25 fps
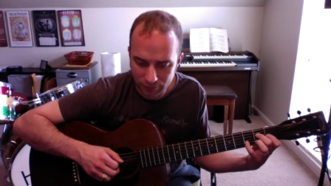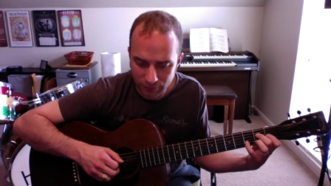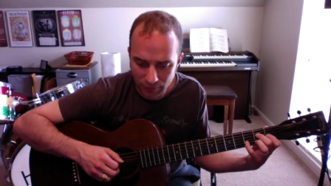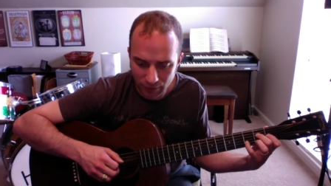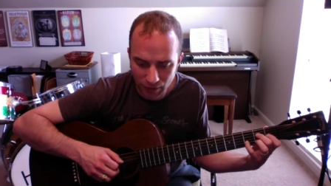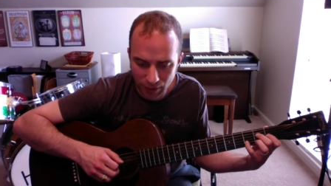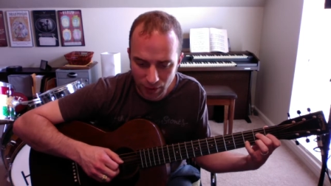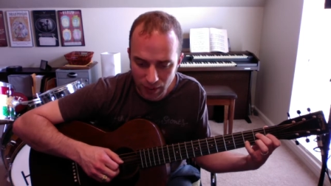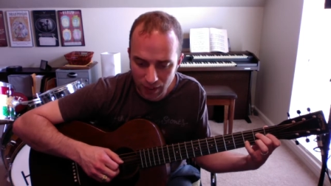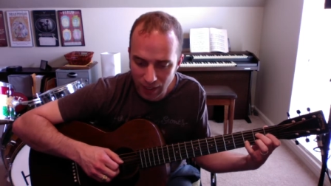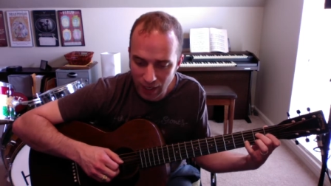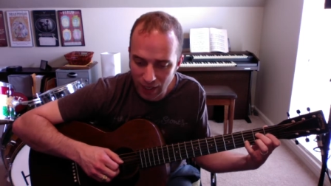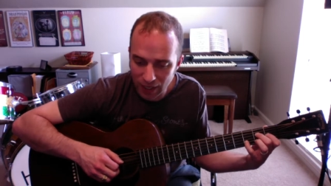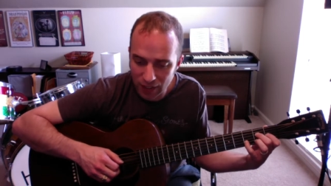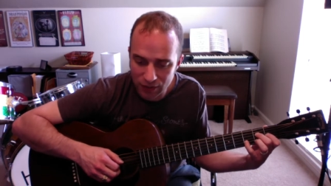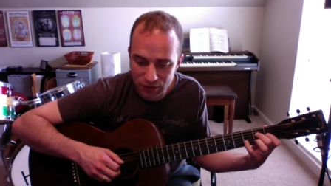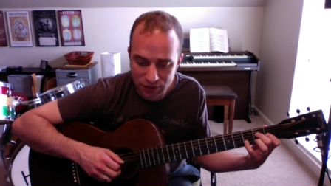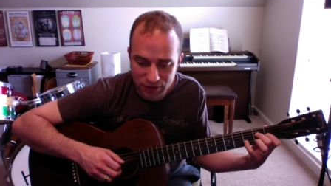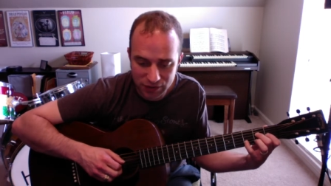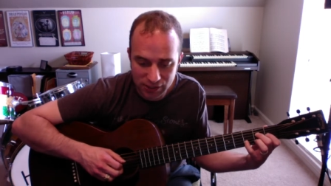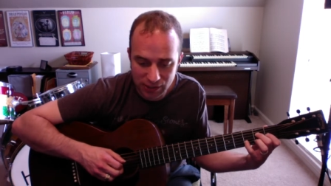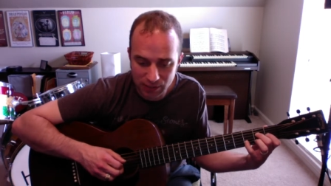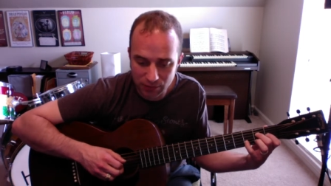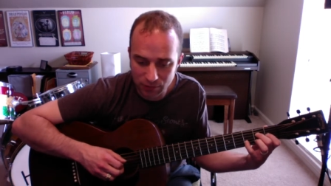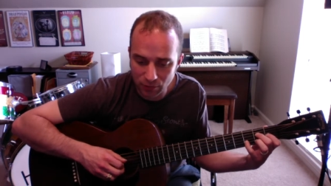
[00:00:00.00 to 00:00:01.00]
Alright, and you
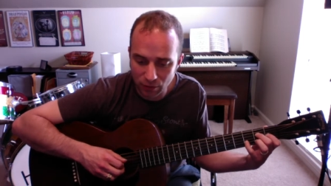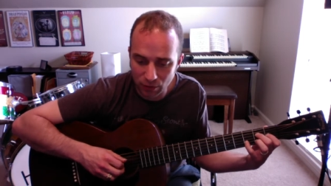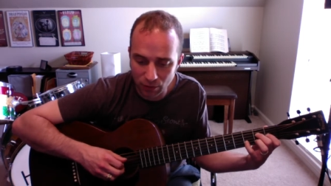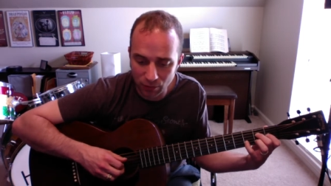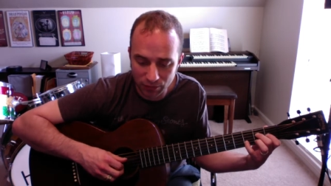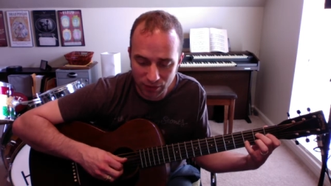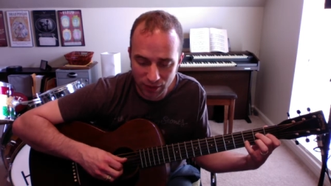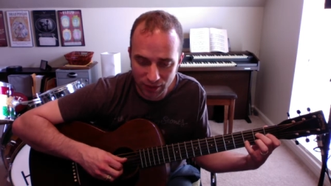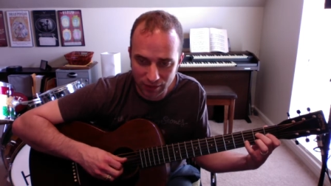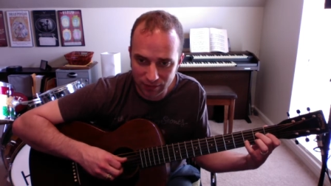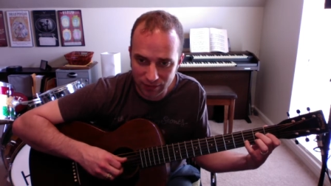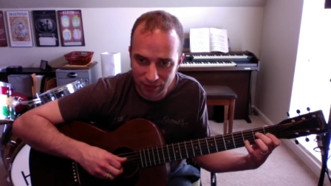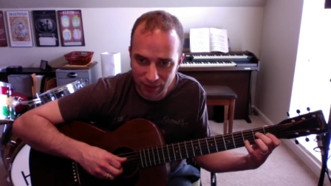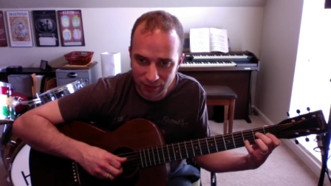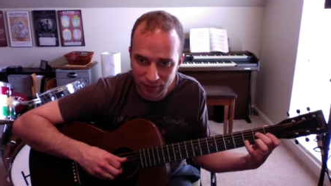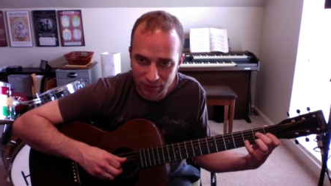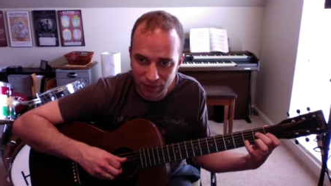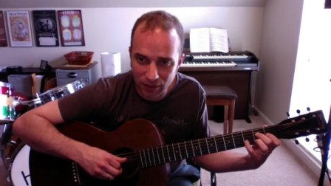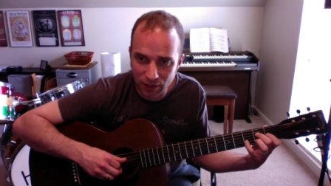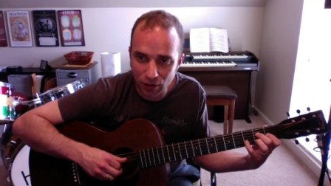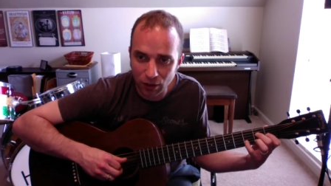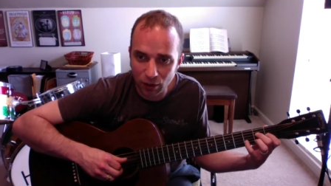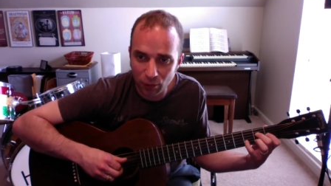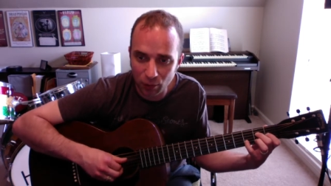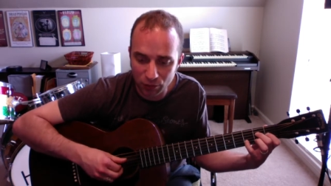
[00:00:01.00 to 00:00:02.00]
just keep going with that same
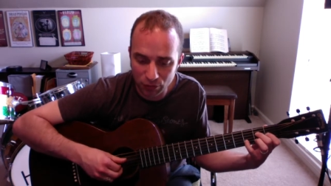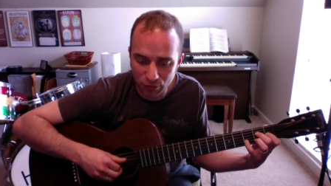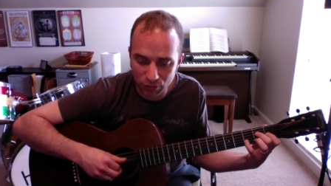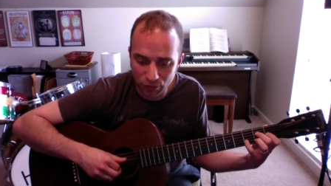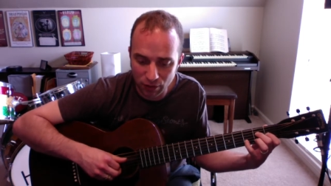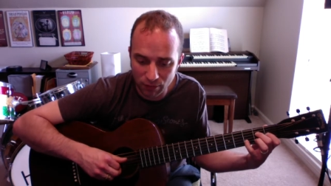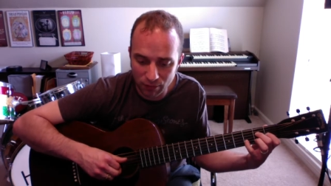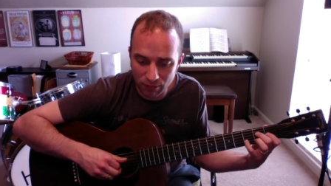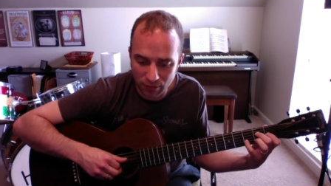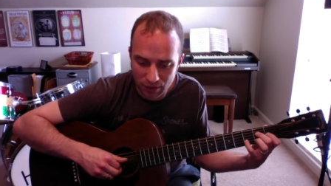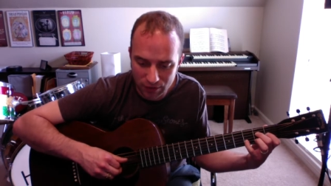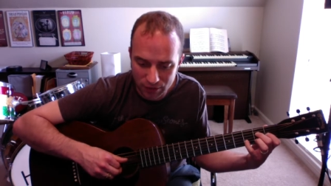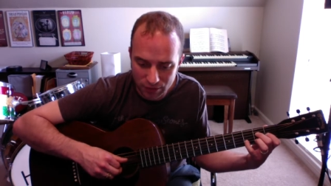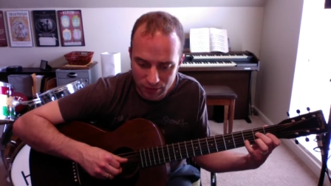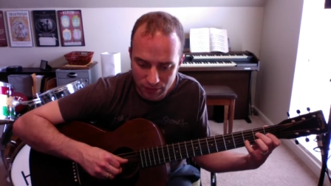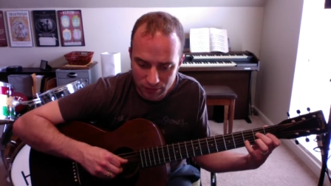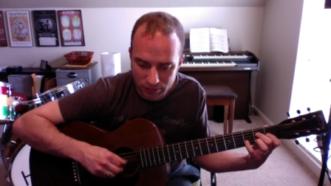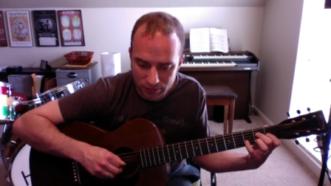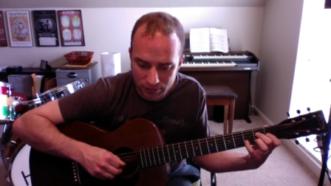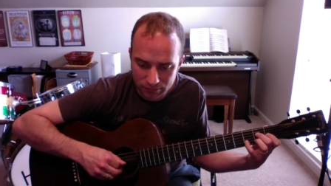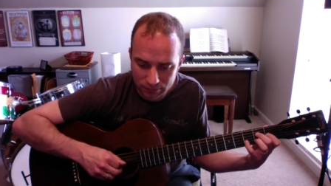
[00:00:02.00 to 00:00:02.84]
thing all the way through that measure.